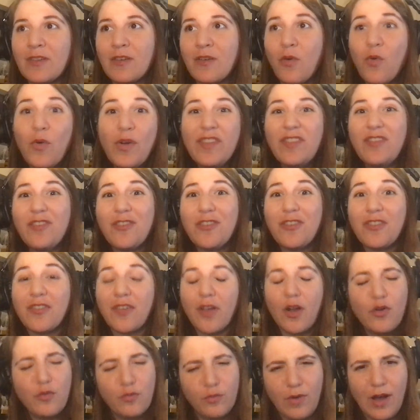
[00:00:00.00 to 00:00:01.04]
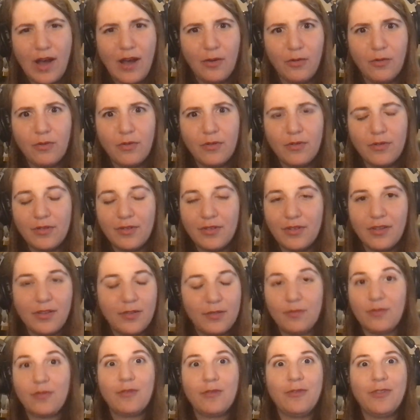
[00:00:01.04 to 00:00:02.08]
Oysters. Oh, wow.
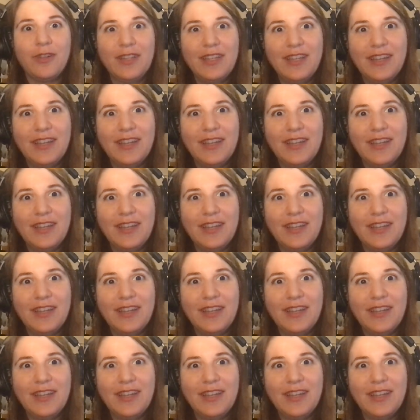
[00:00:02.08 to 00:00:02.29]
Really?